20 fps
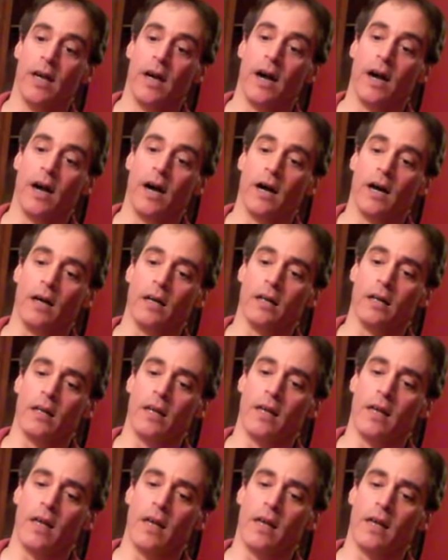But
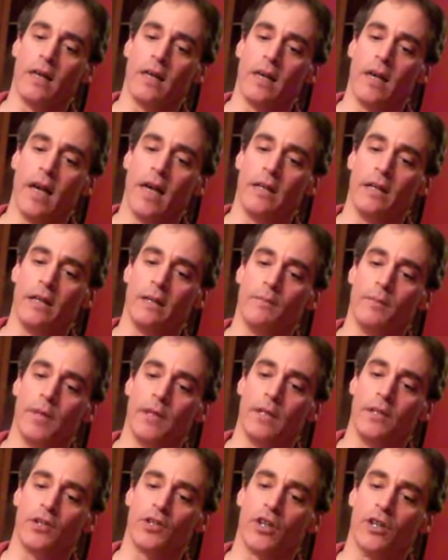
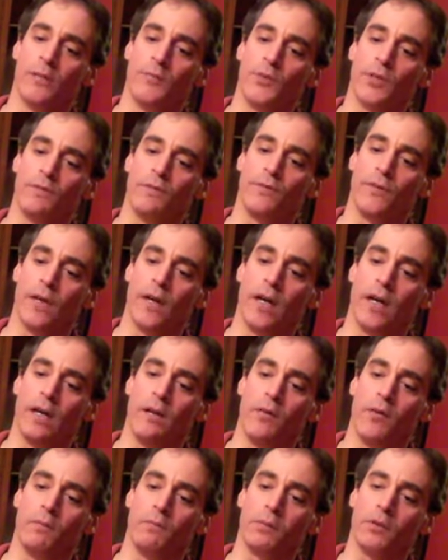in terms of
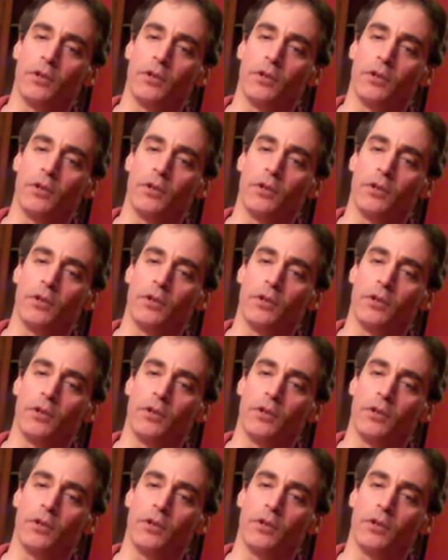the